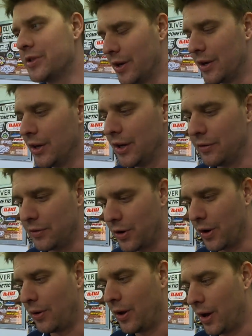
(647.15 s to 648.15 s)
So if we've
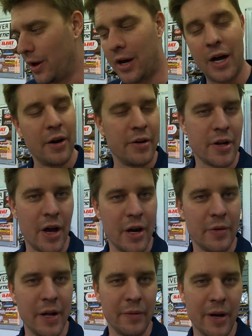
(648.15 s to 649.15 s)
got to hire a
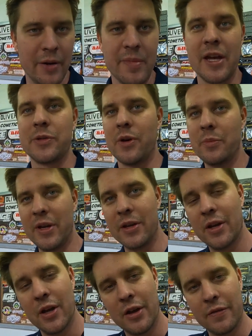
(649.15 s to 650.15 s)
dyno anyway, it may as well
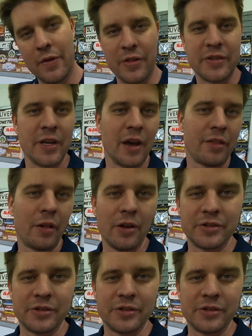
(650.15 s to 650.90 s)
be further south,